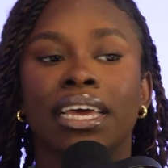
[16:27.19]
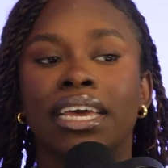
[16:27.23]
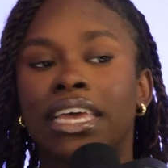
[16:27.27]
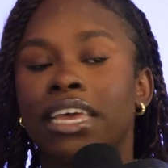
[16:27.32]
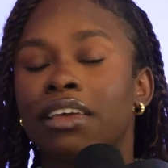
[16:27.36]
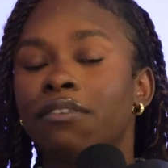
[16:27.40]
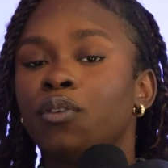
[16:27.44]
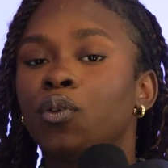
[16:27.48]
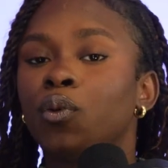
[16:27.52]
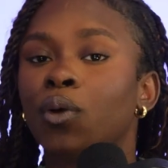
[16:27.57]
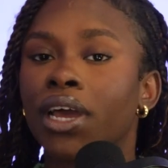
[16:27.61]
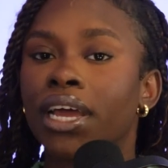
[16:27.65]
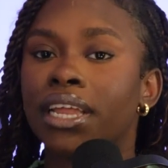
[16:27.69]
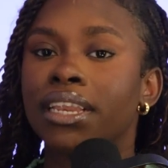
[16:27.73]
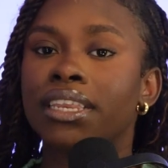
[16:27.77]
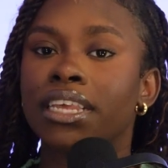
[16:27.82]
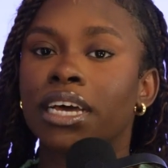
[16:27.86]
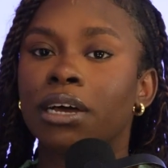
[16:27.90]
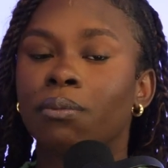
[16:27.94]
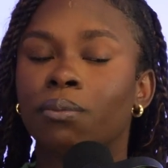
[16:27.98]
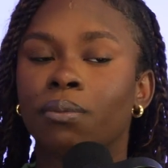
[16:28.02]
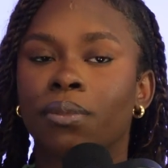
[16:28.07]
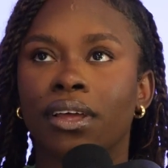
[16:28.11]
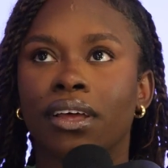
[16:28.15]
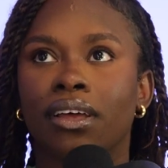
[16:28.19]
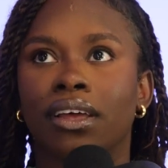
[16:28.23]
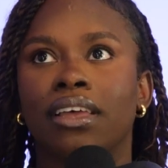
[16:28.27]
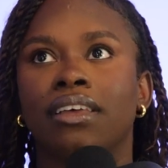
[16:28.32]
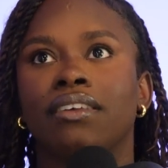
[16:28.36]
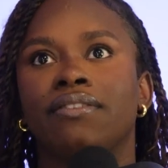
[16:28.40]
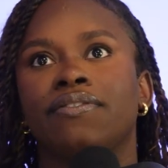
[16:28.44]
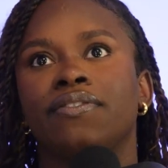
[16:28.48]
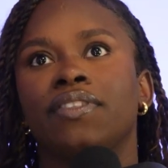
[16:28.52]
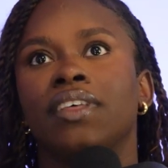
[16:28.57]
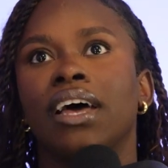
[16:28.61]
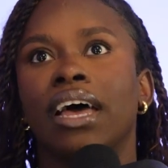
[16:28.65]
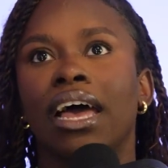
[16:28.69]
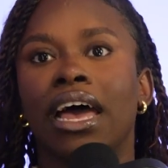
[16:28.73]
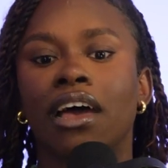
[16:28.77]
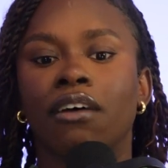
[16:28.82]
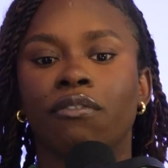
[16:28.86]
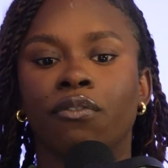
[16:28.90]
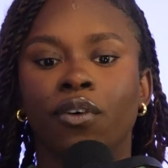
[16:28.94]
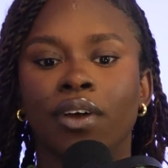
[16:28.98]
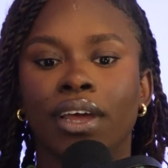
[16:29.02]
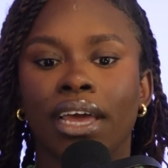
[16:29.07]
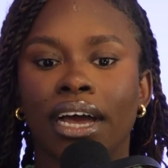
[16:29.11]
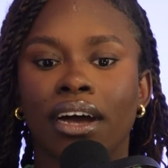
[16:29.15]
If the
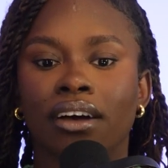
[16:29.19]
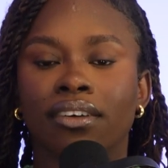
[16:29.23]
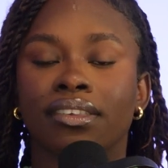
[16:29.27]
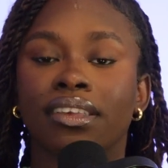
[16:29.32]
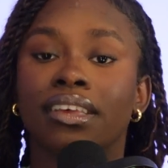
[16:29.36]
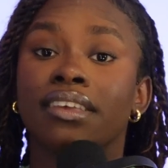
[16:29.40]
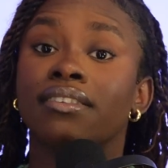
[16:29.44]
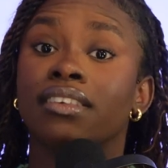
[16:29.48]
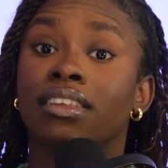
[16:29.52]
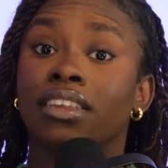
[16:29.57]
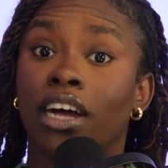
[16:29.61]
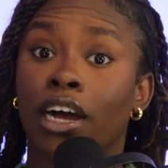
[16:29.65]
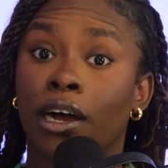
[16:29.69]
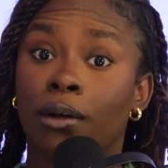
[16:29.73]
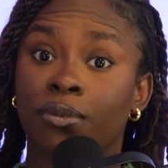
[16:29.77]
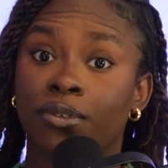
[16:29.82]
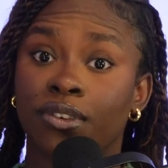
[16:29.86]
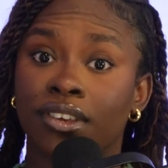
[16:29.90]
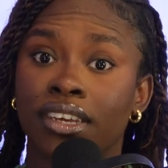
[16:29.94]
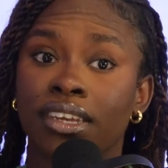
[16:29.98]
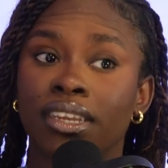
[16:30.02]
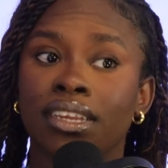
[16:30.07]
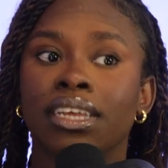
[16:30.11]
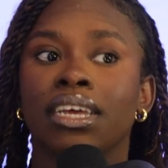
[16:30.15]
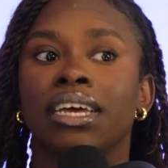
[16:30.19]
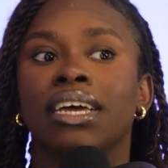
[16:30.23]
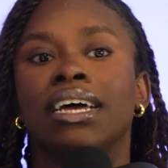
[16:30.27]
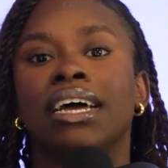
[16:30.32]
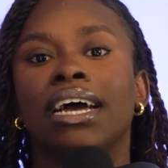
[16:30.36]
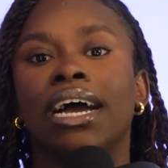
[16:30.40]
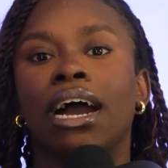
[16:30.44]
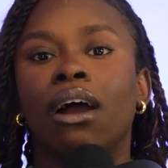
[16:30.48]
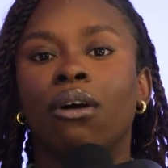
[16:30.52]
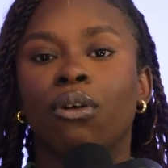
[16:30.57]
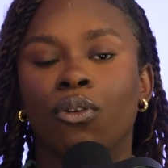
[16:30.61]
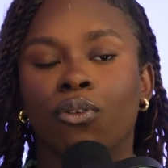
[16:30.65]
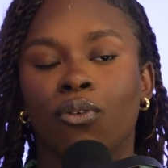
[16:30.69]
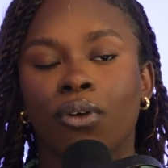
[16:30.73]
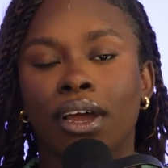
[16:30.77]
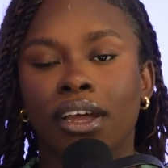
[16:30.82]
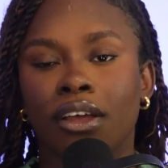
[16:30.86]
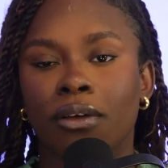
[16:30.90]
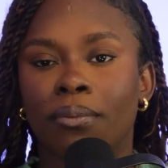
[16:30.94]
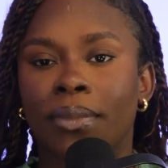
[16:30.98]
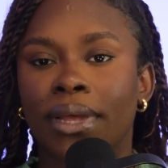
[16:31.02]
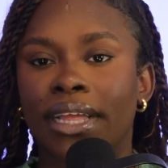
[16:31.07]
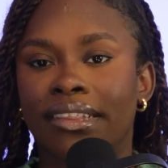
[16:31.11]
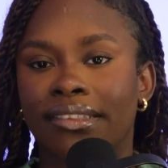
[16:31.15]
halfway house is an option, I would
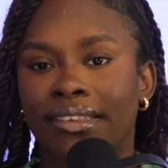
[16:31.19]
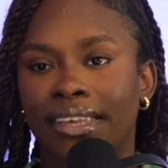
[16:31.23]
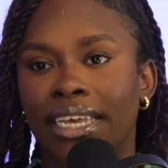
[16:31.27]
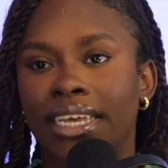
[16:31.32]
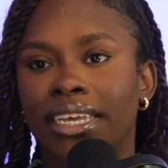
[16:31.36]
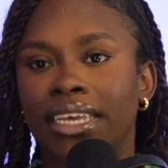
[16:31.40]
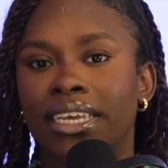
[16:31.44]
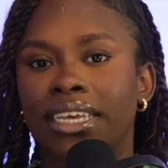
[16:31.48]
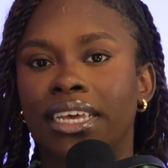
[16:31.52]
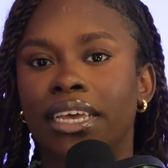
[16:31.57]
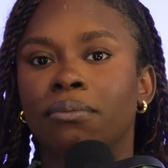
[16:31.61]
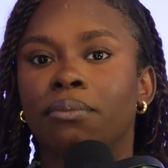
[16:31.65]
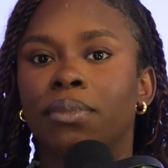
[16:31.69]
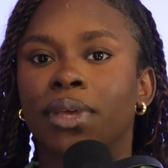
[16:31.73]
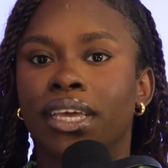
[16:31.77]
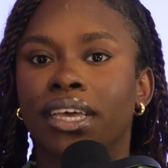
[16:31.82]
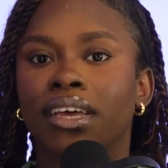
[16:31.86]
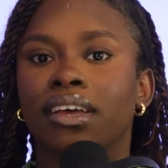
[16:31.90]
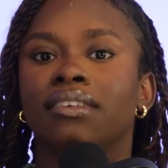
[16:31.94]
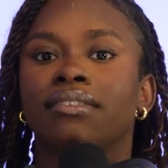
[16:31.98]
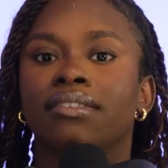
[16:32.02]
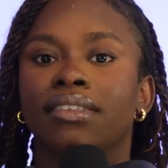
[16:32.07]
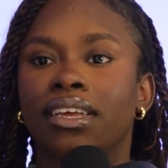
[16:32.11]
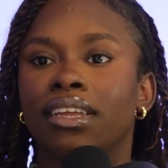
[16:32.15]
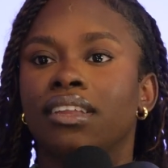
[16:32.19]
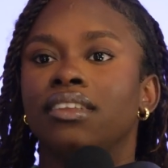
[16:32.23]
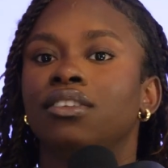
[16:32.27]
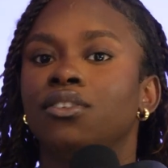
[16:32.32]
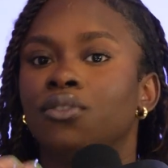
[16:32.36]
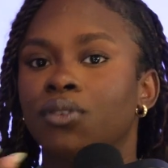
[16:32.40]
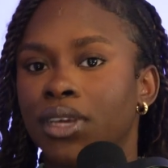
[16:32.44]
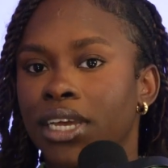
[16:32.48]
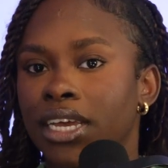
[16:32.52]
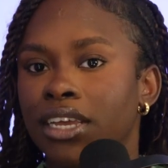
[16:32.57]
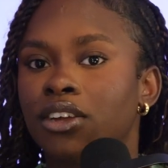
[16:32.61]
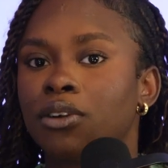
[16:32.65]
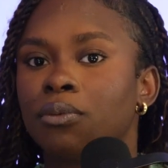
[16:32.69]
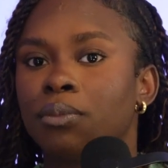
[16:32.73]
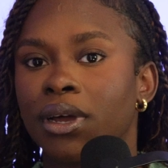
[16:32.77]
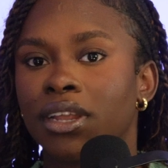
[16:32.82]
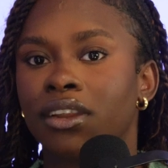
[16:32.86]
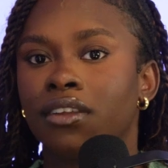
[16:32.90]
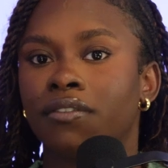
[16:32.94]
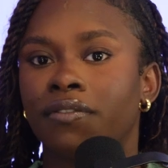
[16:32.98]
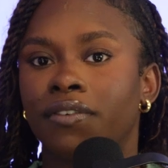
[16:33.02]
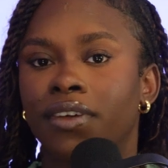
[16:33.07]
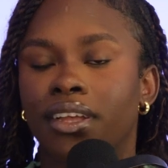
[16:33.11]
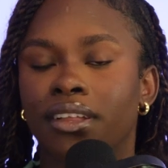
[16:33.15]
recommend taking it because then you get your
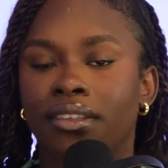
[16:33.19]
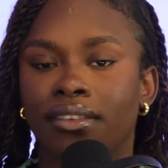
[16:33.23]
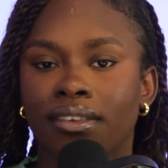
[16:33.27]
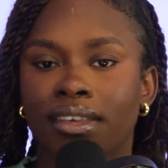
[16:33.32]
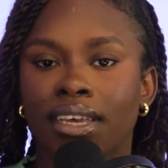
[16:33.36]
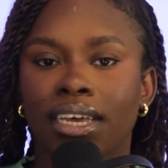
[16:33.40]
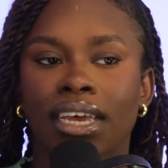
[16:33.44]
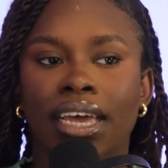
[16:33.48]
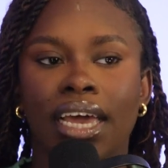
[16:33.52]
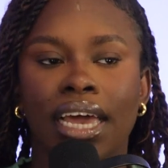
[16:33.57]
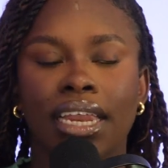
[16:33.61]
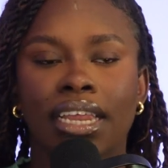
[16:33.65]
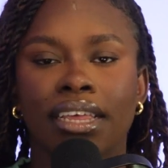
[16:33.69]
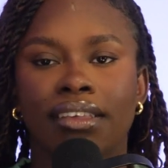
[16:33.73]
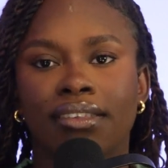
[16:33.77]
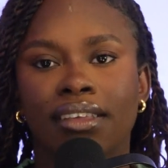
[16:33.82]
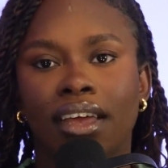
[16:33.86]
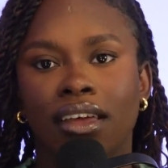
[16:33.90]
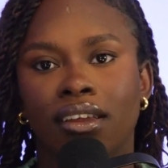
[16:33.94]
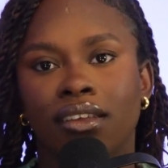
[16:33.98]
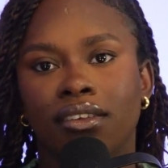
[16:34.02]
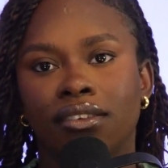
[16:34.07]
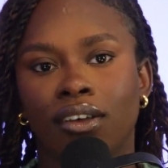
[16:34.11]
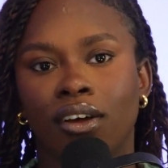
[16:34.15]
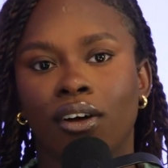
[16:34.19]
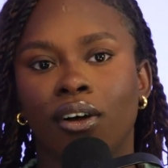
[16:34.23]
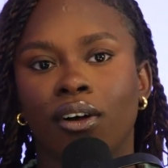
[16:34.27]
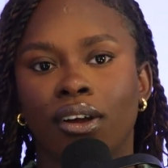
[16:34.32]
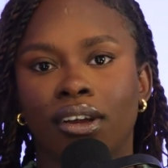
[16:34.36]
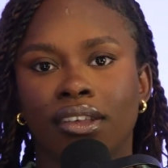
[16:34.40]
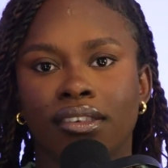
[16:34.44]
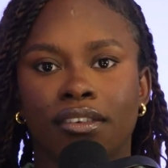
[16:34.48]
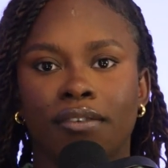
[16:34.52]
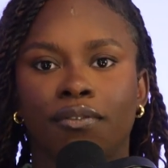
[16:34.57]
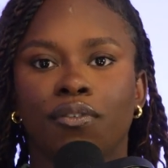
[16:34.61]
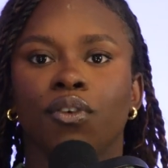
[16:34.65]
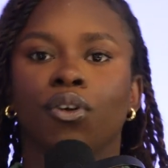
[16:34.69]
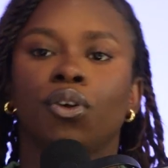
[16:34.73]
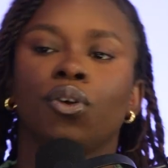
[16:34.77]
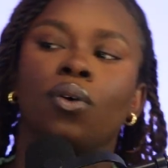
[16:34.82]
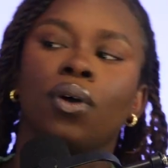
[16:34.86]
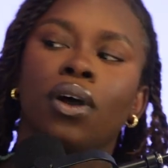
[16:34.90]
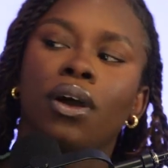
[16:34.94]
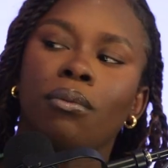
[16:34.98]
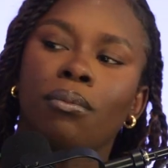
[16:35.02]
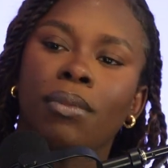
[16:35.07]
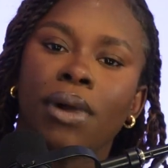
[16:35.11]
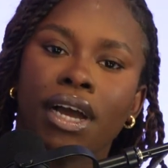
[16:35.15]
benefits and it's not as hard as if you go
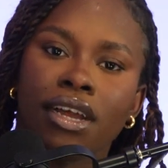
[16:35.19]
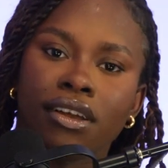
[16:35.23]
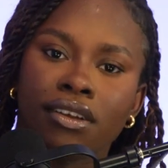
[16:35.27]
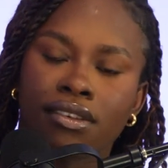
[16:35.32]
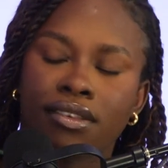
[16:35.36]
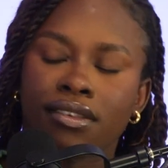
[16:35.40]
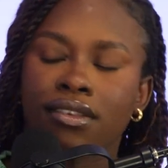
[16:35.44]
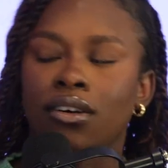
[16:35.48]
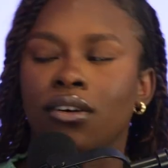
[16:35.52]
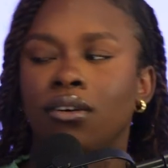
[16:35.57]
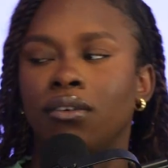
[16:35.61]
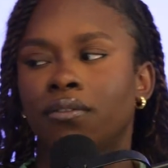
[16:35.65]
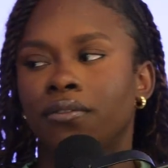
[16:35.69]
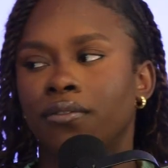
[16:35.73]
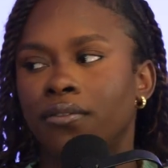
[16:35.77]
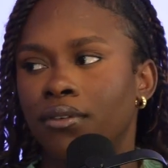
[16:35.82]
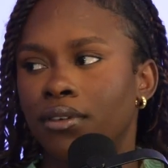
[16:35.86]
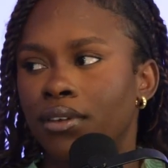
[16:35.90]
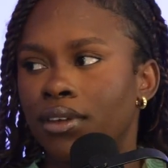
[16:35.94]
out by yourself.